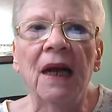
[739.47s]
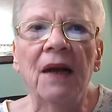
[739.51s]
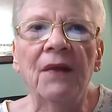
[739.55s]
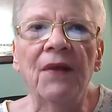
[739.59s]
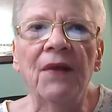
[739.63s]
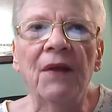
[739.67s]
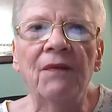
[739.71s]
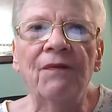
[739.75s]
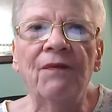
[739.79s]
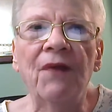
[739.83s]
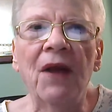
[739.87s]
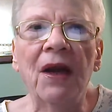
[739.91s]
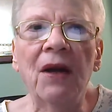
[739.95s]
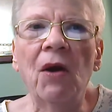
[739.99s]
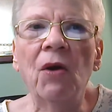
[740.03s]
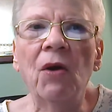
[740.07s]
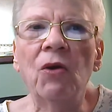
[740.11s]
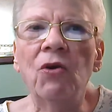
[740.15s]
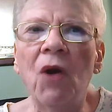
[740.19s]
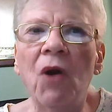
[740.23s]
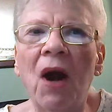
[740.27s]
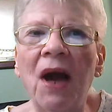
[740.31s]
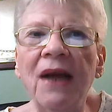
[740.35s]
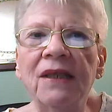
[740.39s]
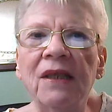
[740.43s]
the fentanyl
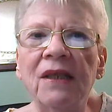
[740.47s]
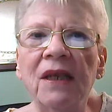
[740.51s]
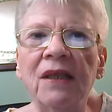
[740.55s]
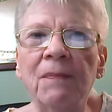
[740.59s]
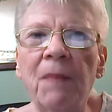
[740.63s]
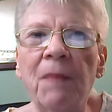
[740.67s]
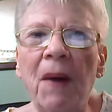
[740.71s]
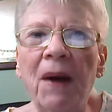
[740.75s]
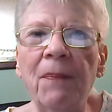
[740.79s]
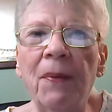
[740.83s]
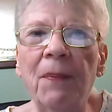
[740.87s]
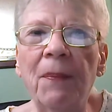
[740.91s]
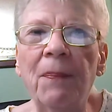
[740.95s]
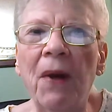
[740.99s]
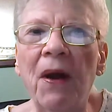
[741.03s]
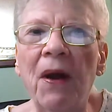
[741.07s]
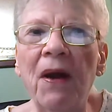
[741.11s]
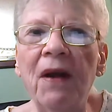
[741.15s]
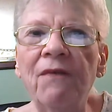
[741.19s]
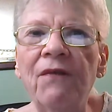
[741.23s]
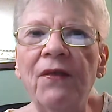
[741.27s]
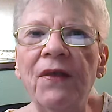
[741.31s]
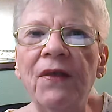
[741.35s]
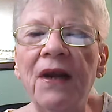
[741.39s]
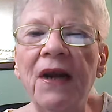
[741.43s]
crisis by
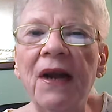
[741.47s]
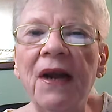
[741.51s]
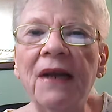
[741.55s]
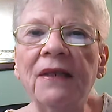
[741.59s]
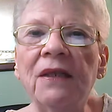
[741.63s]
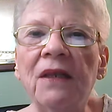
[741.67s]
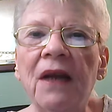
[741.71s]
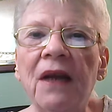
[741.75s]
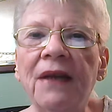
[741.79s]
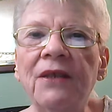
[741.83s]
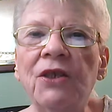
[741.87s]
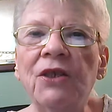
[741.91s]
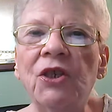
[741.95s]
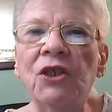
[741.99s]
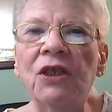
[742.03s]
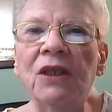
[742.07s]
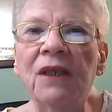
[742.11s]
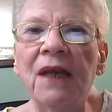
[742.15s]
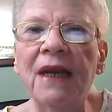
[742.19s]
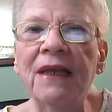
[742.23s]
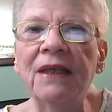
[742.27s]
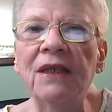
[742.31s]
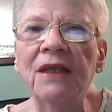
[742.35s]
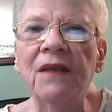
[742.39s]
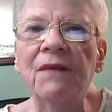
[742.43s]
preparing for the next
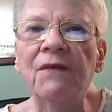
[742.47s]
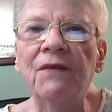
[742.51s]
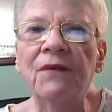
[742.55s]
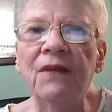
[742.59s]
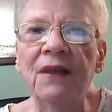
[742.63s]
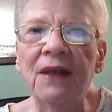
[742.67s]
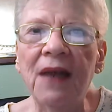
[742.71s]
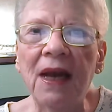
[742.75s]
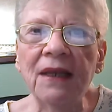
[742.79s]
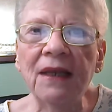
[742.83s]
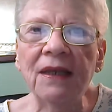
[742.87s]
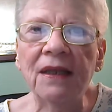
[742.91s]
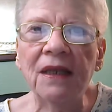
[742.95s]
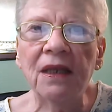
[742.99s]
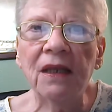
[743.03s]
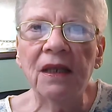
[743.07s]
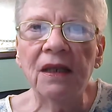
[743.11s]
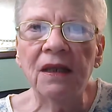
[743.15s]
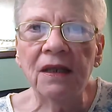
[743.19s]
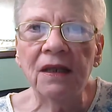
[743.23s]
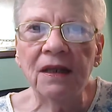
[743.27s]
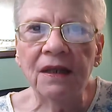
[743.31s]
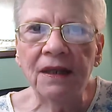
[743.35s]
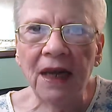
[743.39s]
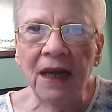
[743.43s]
legislative
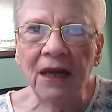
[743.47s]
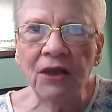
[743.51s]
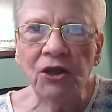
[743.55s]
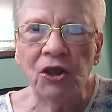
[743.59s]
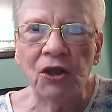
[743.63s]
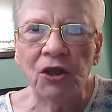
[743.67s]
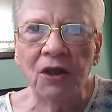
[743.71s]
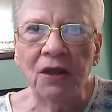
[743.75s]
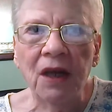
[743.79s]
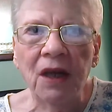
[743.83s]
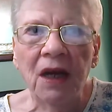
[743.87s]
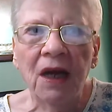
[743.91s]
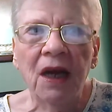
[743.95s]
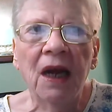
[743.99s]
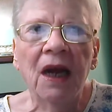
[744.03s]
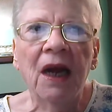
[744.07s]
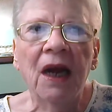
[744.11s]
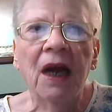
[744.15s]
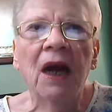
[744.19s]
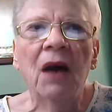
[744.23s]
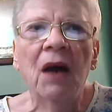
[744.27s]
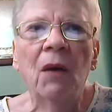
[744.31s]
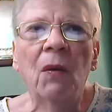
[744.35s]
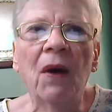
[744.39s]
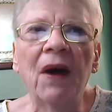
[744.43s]
session
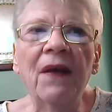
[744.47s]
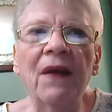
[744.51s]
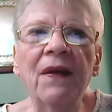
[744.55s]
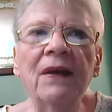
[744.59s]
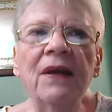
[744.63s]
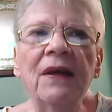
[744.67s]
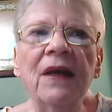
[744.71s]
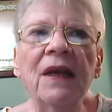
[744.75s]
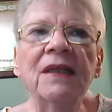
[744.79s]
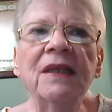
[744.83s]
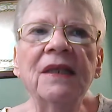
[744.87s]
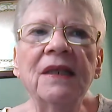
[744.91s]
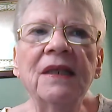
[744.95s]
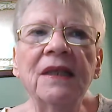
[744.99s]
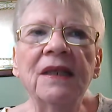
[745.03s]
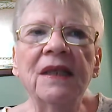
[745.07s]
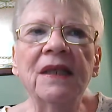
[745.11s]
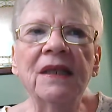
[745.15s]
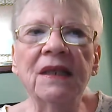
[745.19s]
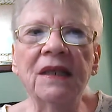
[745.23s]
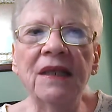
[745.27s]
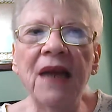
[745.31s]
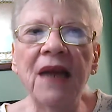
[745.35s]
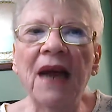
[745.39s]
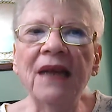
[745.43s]
with
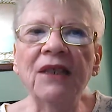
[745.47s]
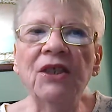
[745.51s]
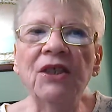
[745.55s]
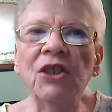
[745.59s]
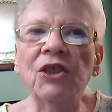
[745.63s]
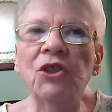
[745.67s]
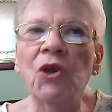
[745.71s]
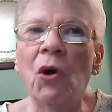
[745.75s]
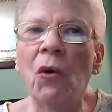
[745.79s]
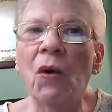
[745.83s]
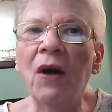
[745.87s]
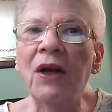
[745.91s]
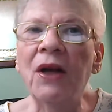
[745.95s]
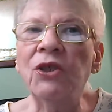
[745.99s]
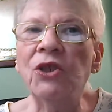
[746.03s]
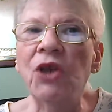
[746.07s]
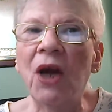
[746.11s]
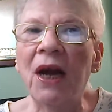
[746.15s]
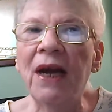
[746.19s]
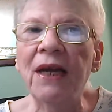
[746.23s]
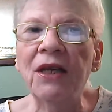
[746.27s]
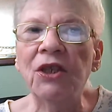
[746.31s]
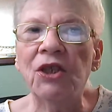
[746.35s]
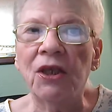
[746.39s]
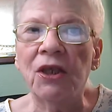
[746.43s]
statutory
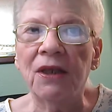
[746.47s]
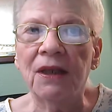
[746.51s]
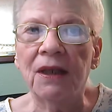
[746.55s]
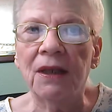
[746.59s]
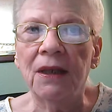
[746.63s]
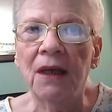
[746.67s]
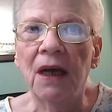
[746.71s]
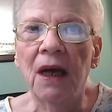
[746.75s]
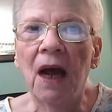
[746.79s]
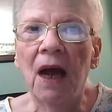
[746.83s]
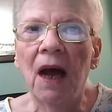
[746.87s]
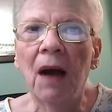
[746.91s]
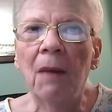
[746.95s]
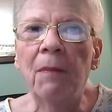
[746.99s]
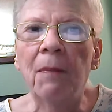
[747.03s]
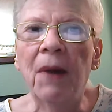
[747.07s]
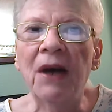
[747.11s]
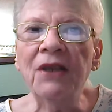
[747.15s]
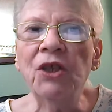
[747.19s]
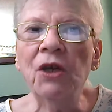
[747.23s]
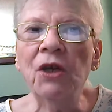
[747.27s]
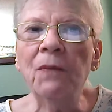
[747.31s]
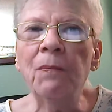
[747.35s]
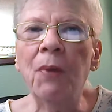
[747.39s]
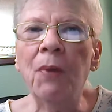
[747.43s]
changes,
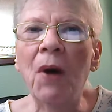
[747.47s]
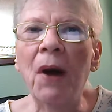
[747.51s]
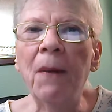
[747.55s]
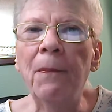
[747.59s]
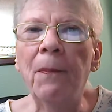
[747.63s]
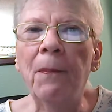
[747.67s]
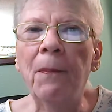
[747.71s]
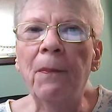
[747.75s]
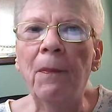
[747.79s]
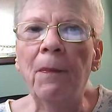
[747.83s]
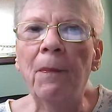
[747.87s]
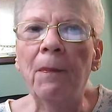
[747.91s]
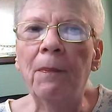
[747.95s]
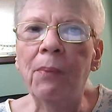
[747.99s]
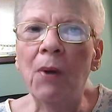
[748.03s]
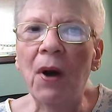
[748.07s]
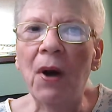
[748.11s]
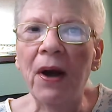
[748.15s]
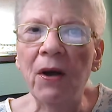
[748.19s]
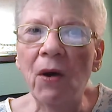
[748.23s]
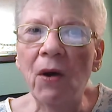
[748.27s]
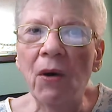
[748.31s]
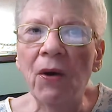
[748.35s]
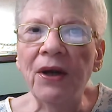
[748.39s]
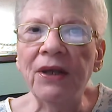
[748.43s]
budget
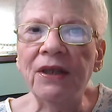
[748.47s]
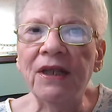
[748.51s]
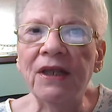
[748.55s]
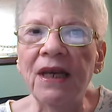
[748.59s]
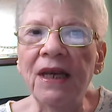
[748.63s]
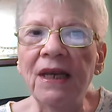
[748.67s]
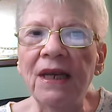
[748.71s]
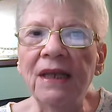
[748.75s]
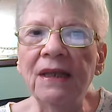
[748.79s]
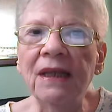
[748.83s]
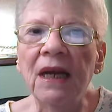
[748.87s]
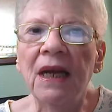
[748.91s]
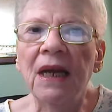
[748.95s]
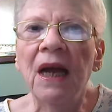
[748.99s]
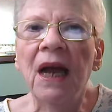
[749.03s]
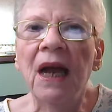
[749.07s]
priorities,